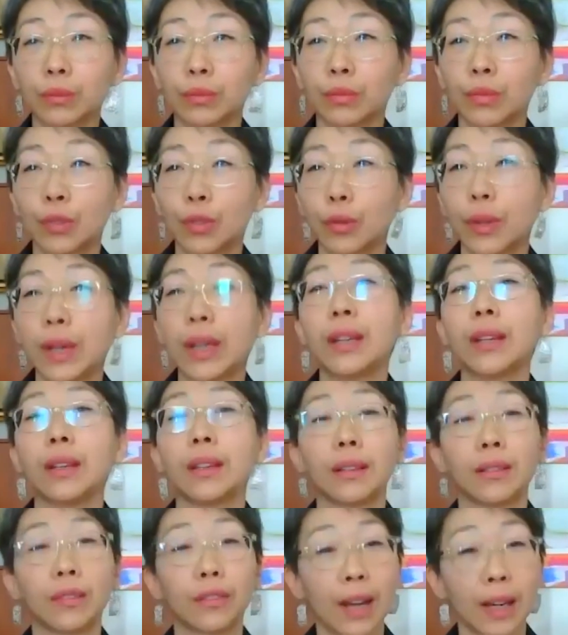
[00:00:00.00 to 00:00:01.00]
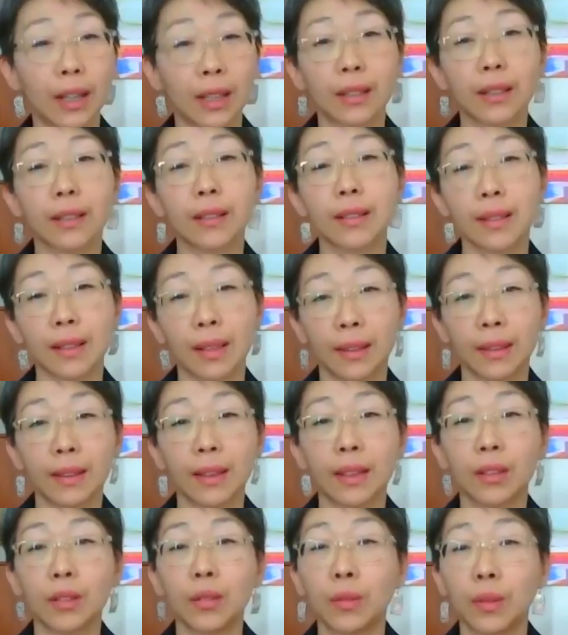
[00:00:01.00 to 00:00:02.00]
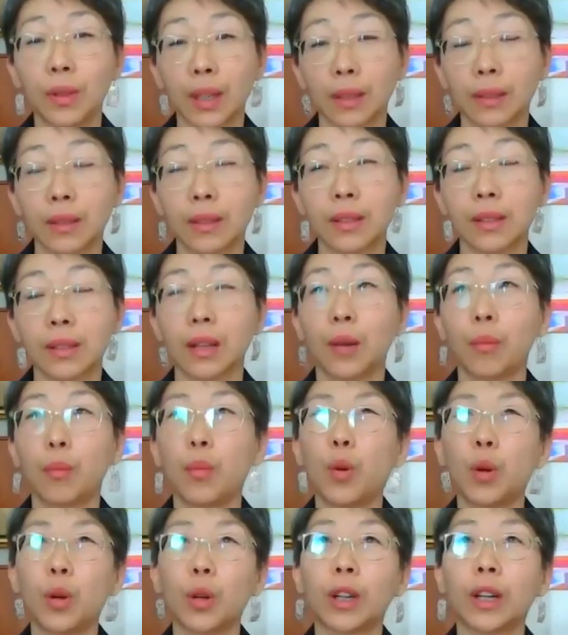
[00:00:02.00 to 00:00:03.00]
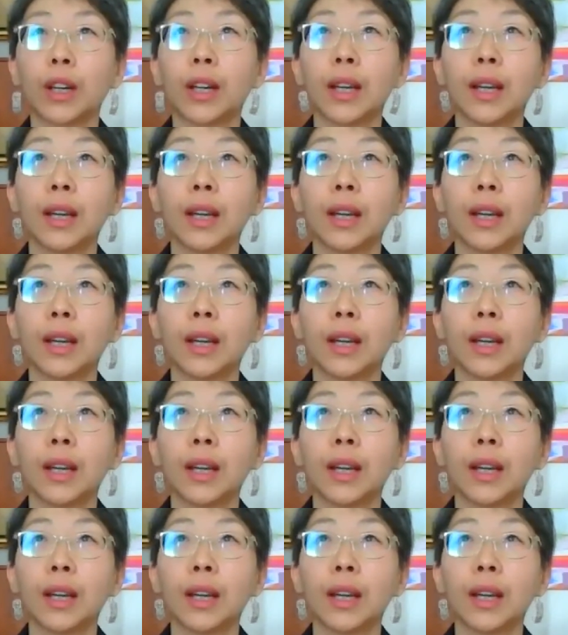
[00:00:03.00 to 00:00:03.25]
creating records, and then you get a more